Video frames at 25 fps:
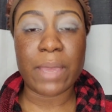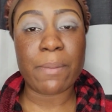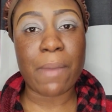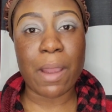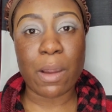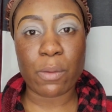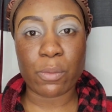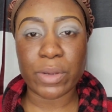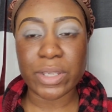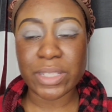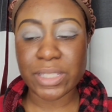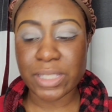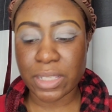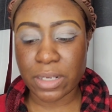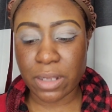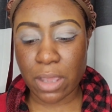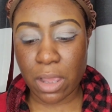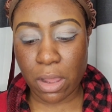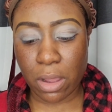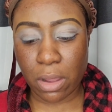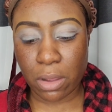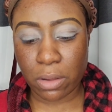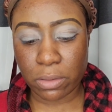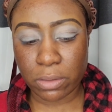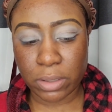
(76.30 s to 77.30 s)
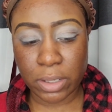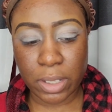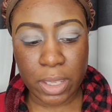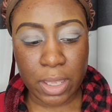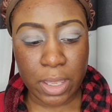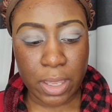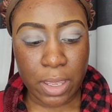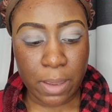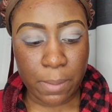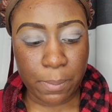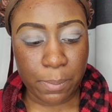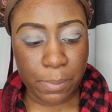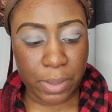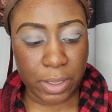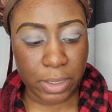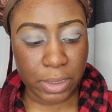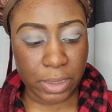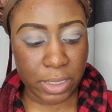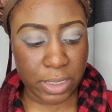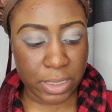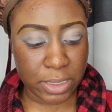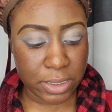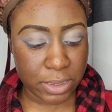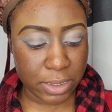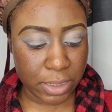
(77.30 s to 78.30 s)
in my recent haul.
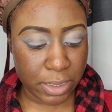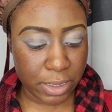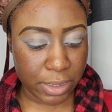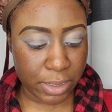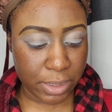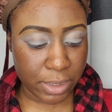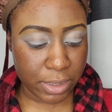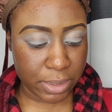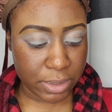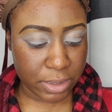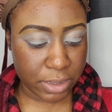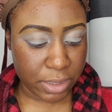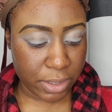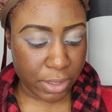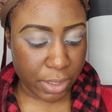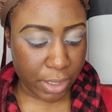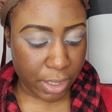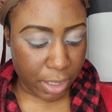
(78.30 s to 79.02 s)
But this is